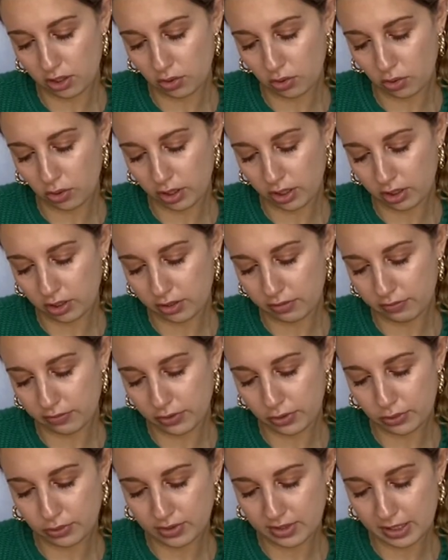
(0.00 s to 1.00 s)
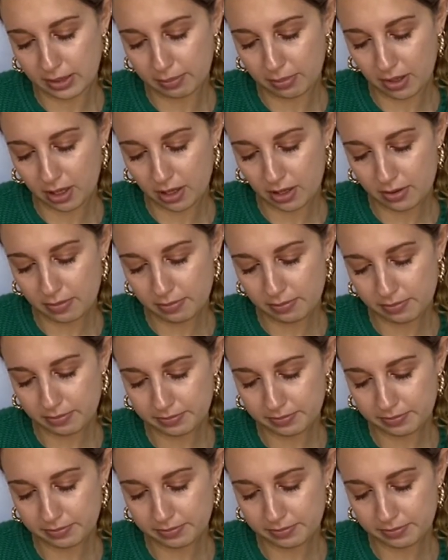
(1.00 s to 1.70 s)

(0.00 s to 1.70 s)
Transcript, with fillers: oil infused lip balm.